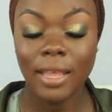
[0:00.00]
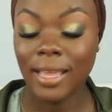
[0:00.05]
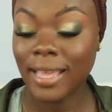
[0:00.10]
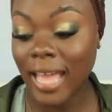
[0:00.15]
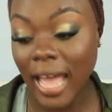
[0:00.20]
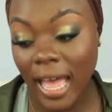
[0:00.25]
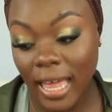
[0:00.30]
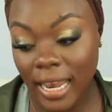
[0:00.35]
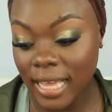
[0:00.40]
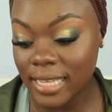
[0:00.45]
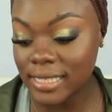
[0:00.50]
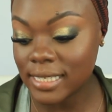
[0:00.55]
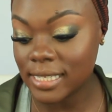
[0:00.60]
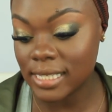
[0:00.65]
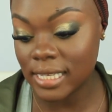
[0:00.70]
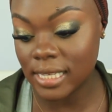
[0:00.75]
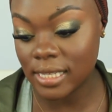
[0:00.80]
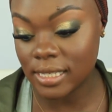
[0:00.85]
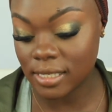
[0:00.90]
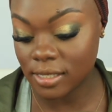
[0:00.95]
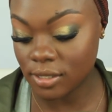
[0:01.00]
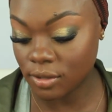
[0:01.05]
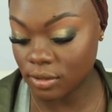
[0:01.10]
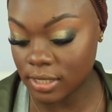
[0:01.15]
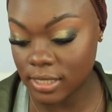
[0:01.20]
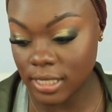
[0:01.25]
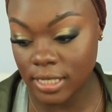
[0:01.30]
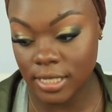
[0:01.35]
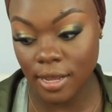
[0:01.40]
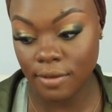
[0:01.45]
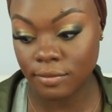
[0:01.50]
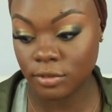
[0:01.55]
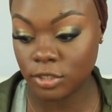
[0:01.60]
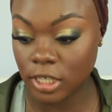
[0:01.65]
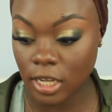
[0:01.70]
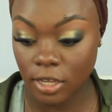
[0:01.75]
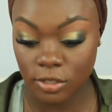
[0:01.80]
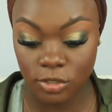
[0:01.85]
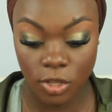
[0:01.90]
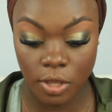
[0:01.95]
God has a season, so does the devil,
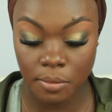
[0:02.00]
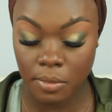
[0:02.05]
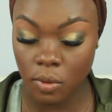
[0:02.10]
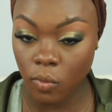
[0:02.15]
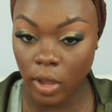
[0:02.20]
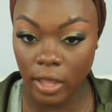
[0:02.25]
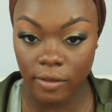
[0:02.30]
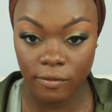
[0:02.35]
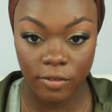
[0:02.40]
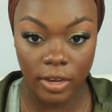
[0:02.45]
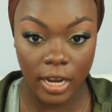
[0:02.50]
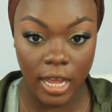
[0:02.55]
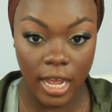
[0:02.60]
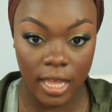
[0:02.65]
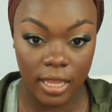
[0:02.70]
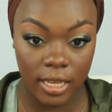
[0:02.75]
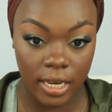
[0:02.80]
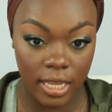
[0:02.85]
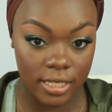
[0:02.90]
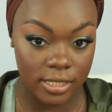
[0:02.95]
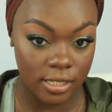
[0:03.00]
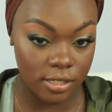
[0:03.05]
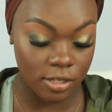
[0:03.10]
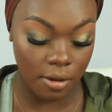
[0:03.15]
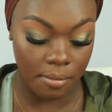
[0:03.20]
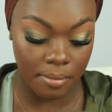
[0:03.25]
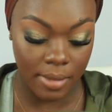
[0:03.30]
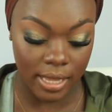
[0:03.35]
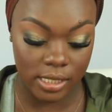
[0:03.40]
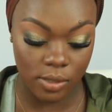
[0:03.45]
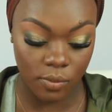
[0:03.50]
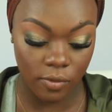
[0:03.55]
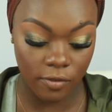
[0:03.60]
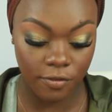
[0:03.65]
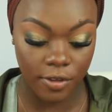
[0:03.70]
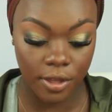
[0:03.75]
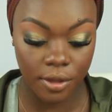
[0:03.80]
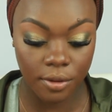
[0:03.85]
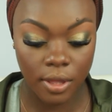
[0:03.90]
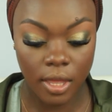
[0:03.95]
child. So he be waiting for the holidays to start messing with
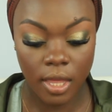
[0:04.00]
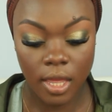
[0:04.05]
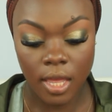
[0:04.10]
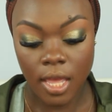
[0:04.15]
folk.